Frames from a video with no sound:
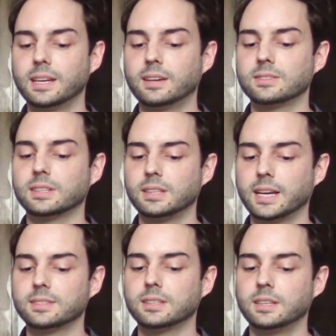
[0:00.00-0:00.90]
That is a
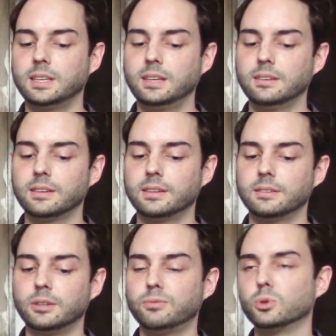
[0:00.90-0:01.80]
classic key,
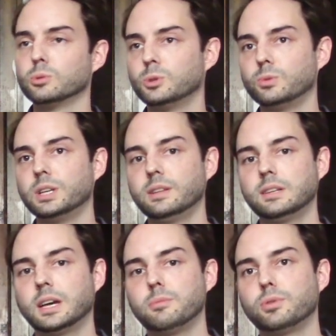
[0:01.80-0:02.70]
affordable one in
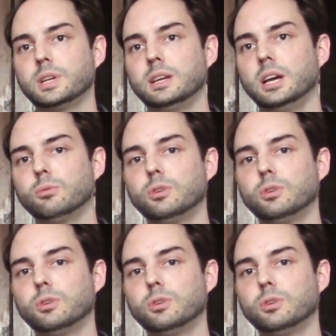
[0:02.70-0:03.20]
the 9.8.